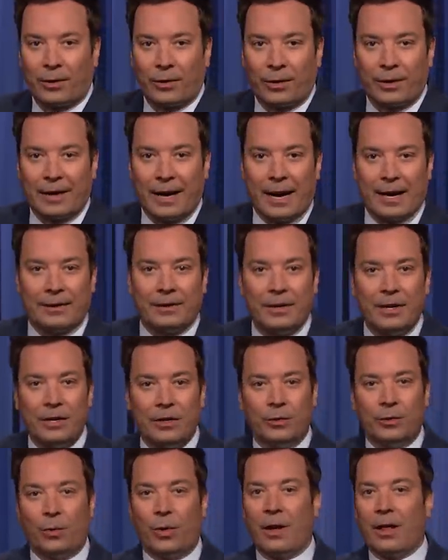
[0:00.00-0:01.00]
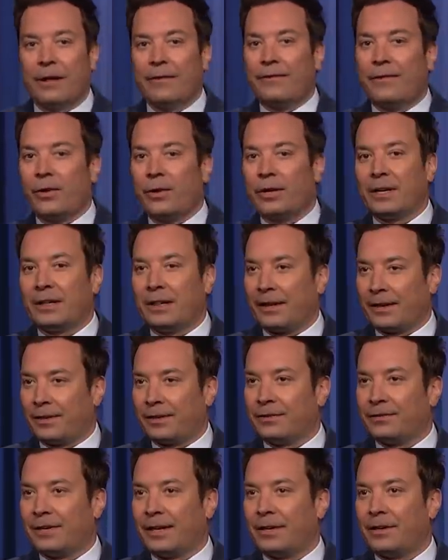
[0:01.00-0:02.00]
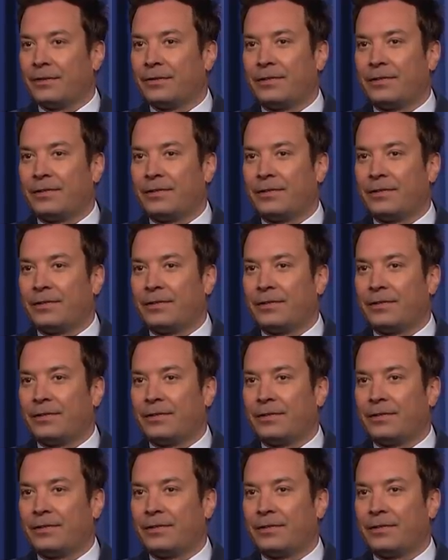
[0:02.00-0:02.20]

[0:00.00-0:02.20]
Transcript: or not. You all have voting clickers at your